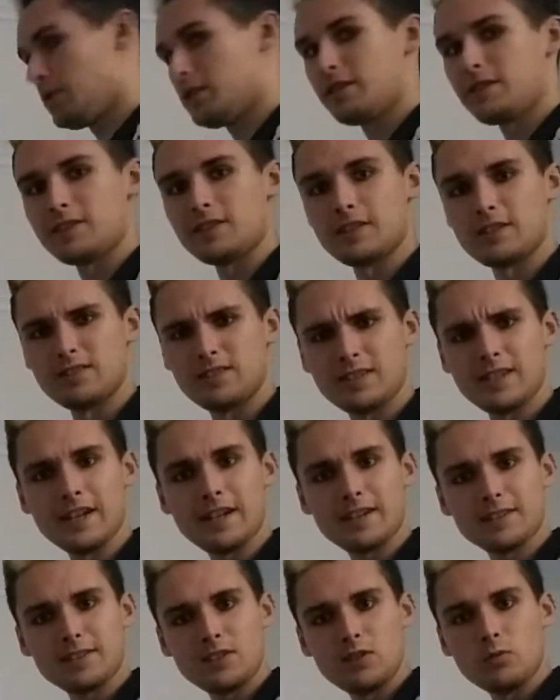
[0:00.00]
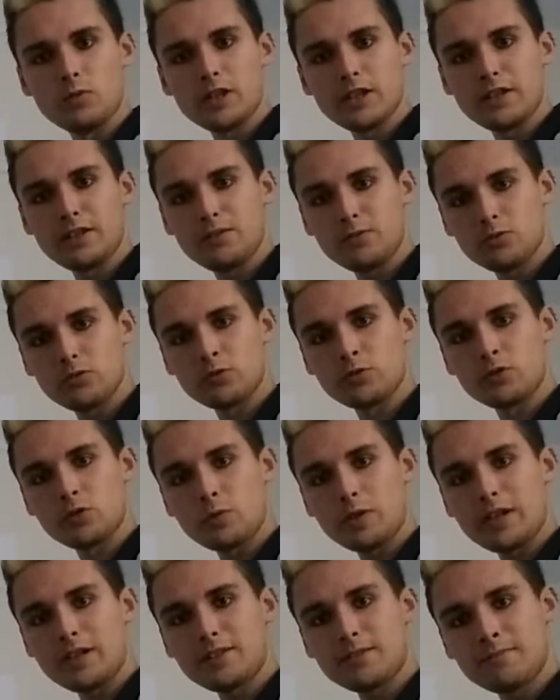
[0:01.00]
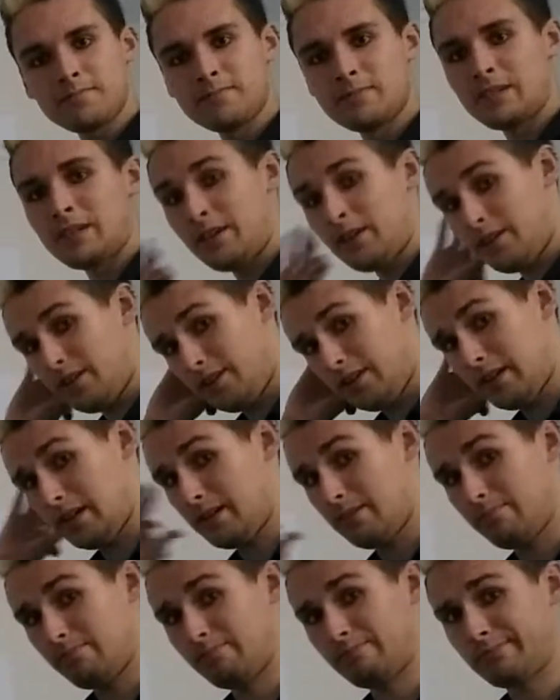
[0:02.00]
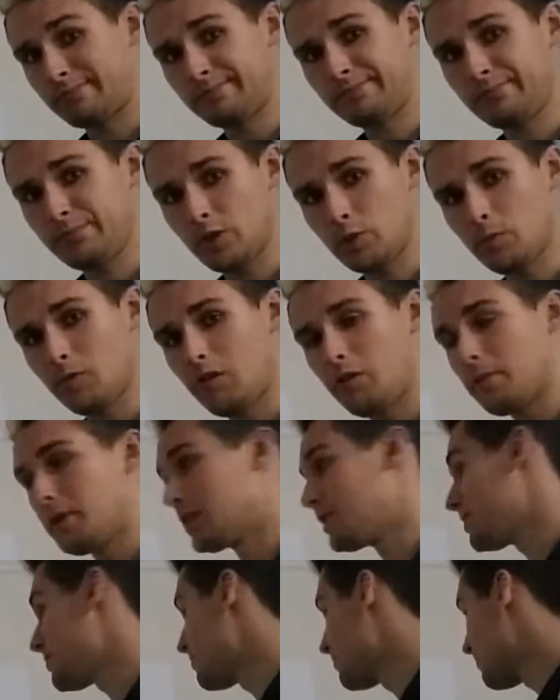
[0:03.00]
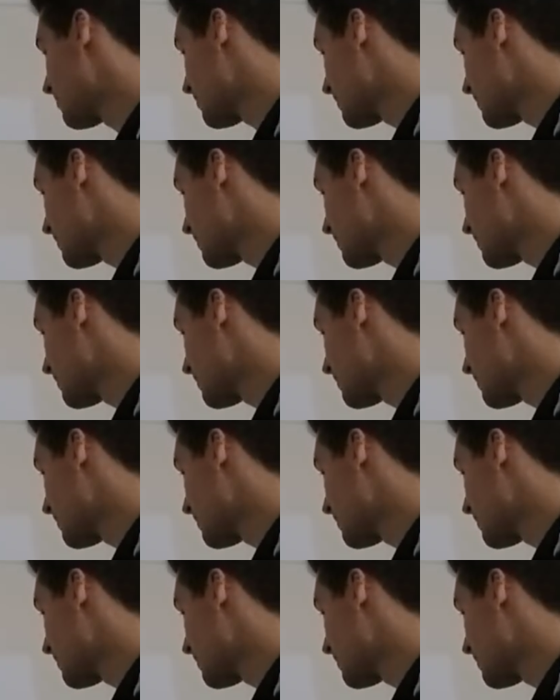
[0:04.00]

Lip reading: but this is dx dy all squared. Don't worry about it.